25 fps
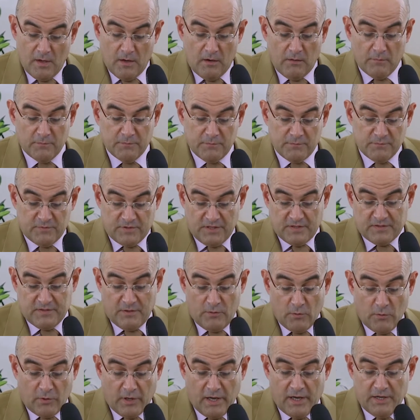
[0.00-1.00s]
on sex
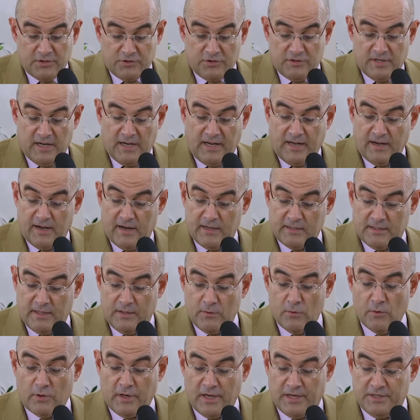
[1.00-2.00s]
education and character
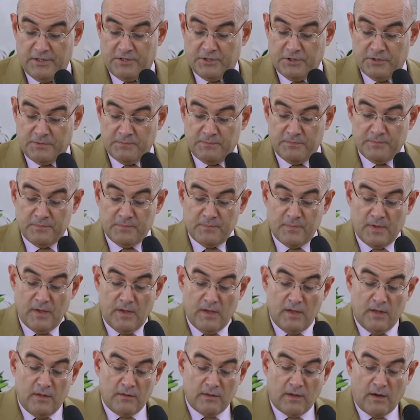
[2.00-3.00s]
education
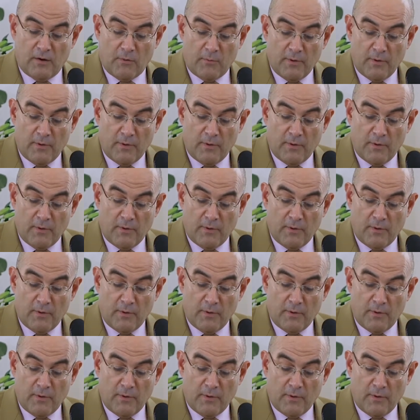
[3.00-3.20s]
that